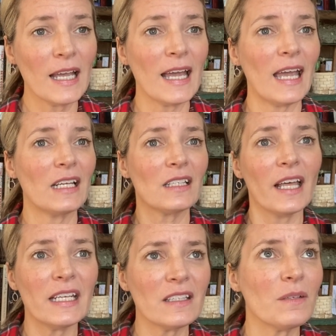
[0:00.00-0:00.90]
and
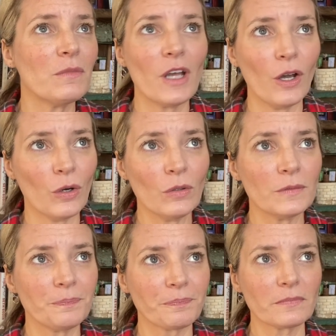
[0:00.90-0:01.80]
letting them
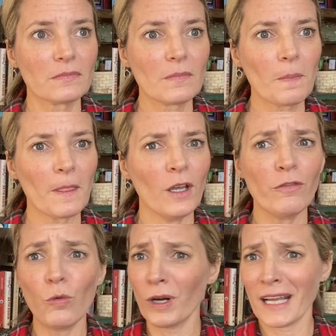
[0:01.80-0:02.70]
know of
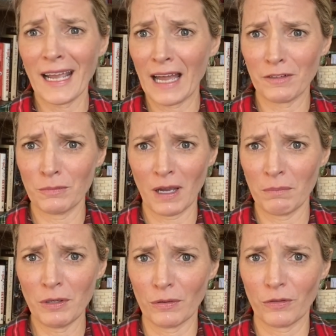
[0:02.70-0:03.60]
what I have in my
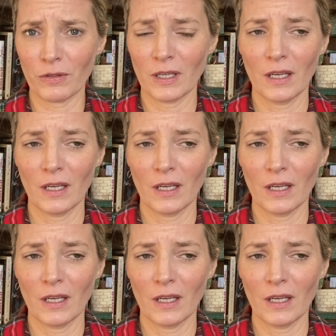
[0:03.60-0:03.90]
booth,